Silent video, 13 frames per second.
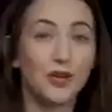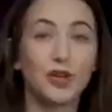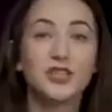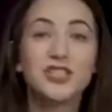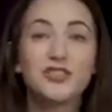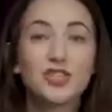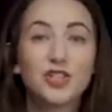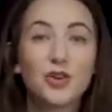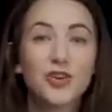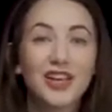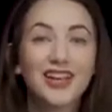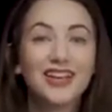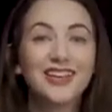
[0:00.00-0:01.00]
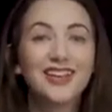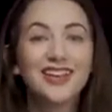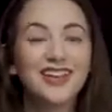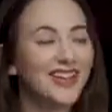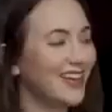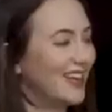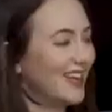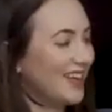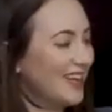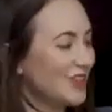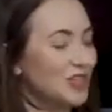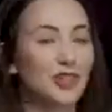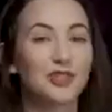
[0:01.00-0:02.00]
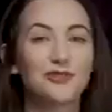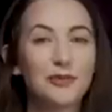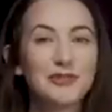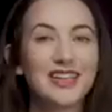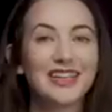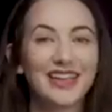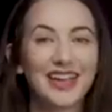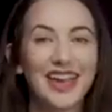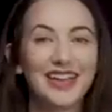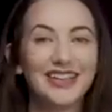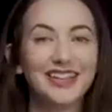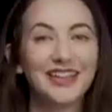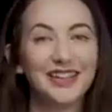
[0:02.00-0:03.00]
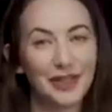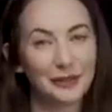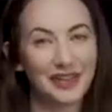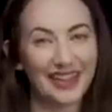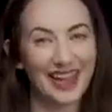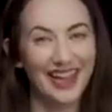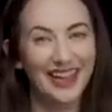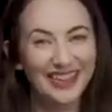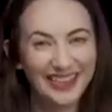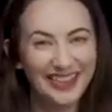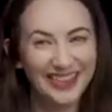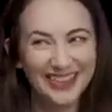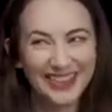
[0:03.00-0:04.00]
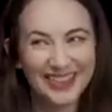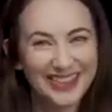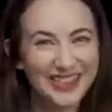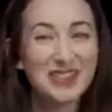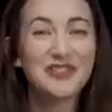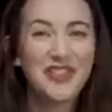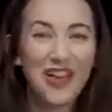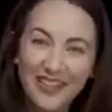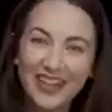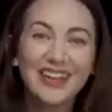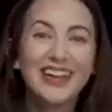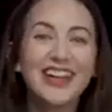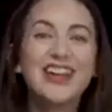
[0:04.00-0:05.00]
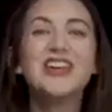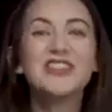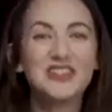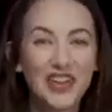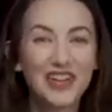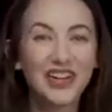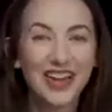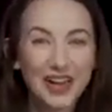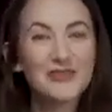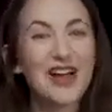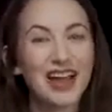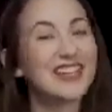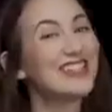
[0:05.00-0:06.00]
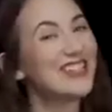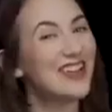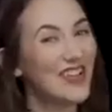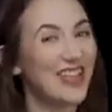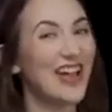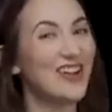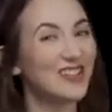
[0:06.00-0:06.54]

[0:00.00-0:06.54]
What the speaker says: Not even joking. Just ripped it again a little bit there. Very, very light packaging on the